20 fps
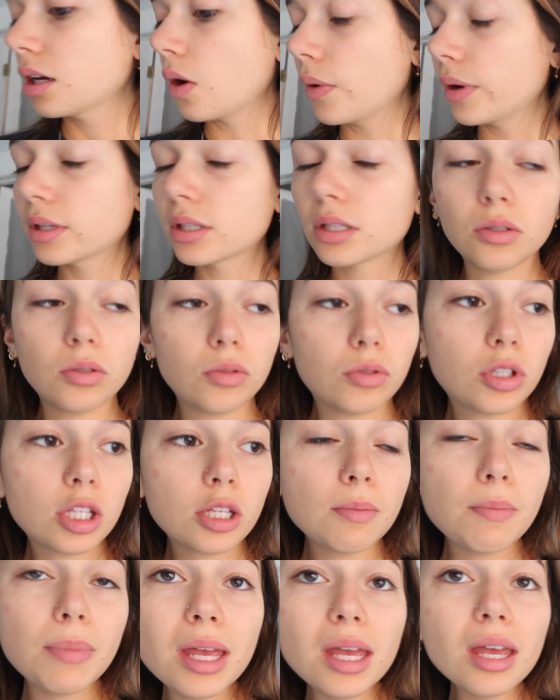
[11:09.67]
going to
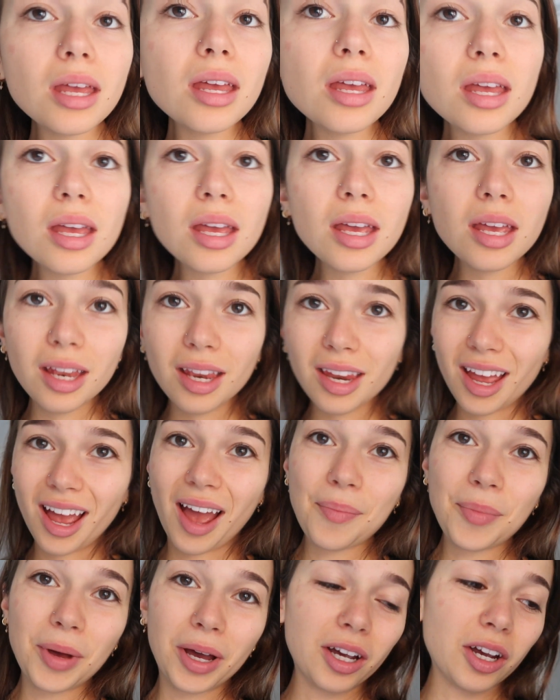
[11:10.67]
spin.
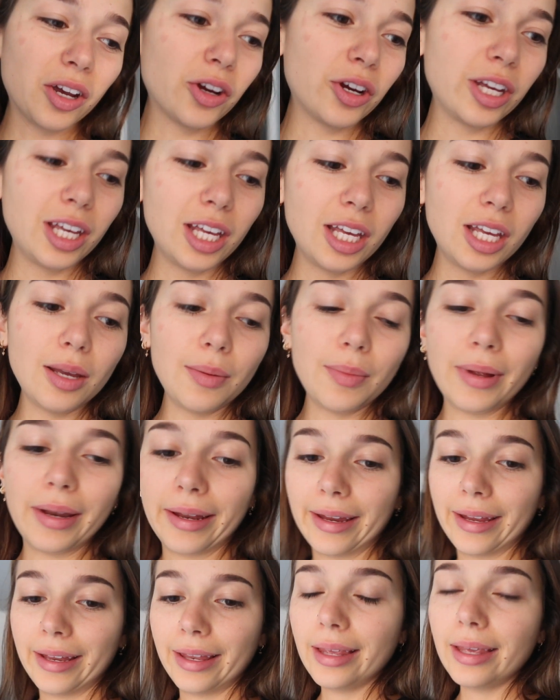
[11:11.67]
I'm hungry, but
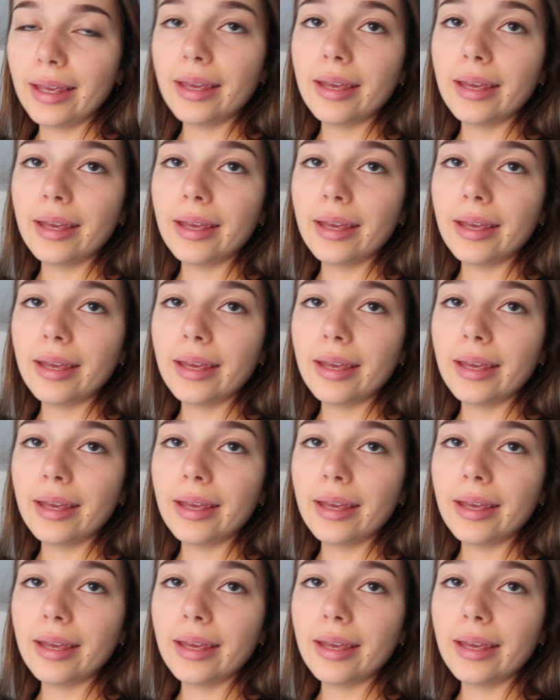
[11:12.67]
I didn't